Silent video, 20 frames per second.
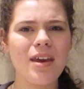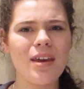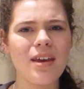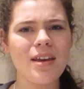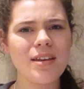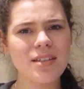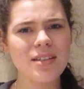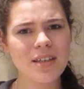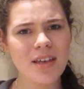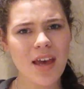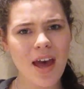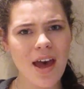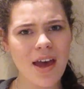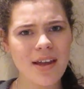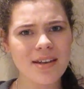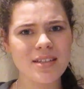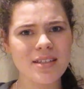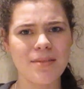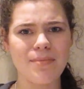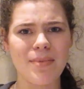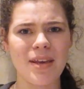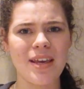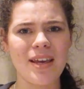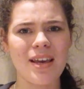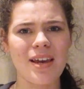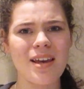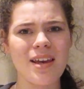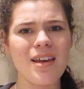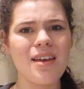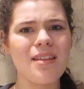It occurred to me
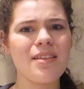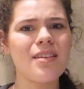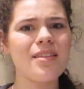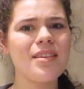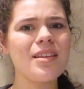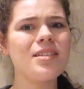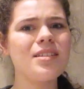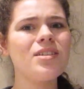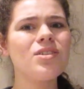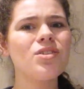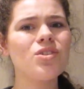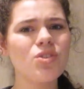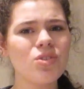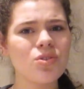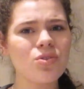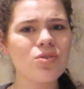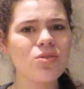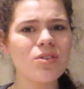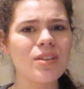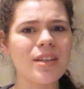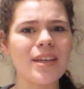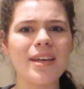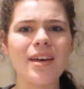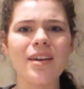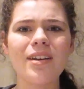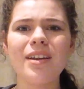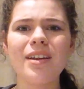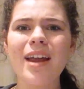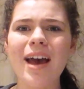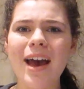that this is surely
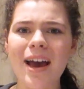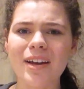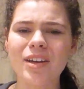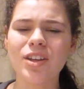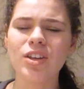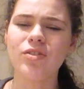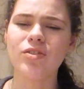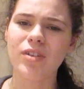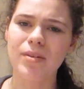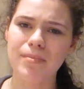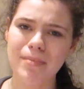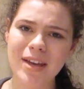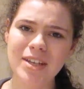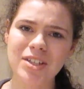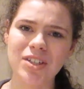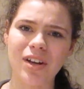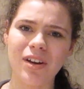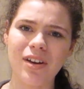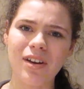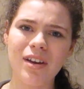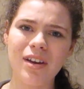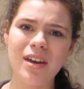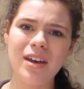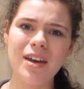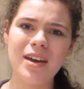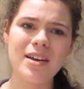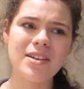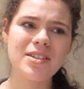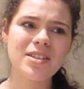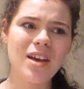an inaccurate measure,
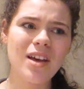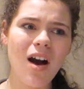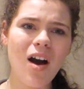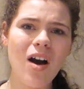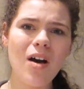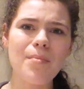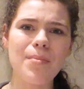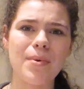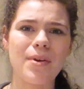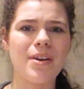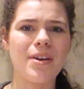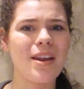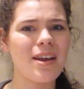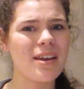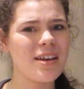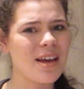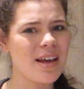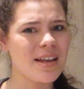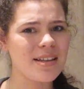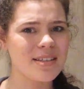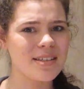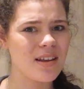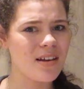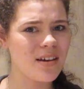as carbon has